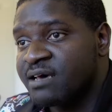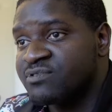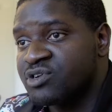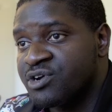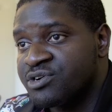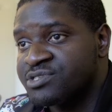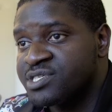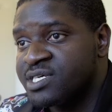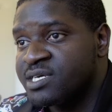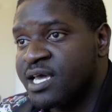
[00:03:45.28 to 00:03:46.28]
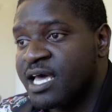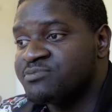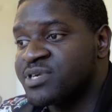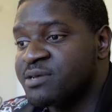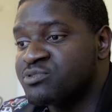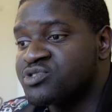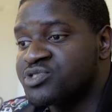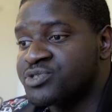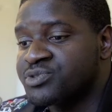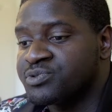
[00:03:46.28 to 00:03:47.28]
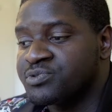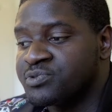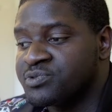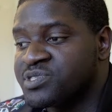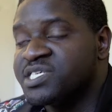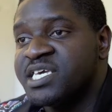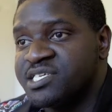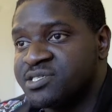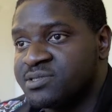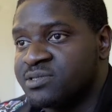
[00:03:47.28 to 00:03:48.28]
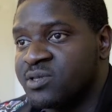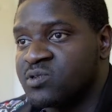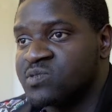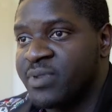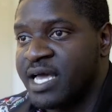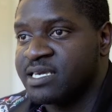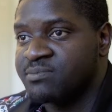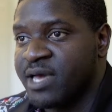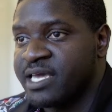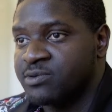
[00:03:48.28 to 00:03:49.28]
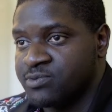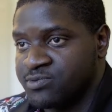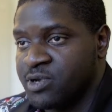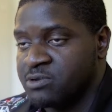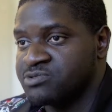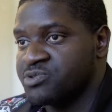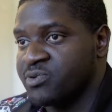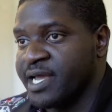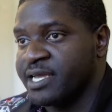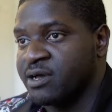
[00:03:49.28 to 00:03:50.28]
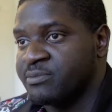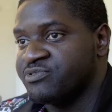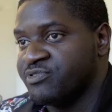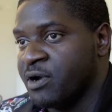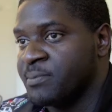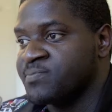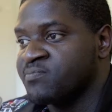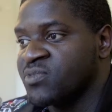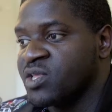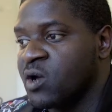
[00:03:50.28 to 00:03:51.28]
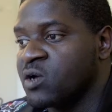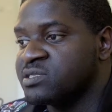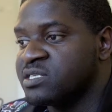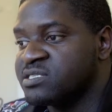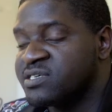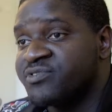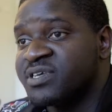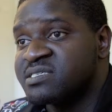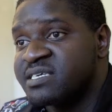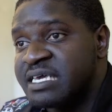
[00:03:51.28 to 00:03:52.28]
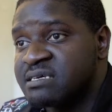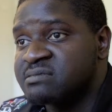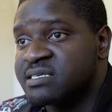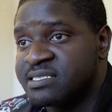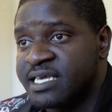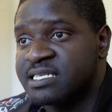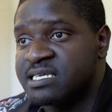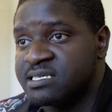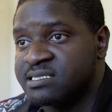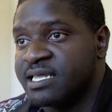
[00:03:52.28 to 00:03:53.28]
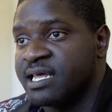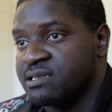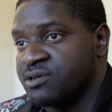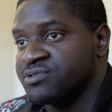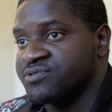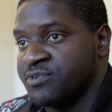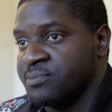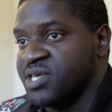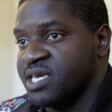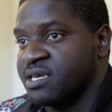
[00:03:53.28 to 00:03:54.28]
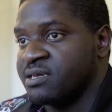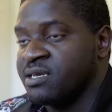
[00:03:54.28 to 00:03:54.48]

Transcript: I've learned and be able to teach those back in my country where I come from on the different skills and techniques that I learned from here.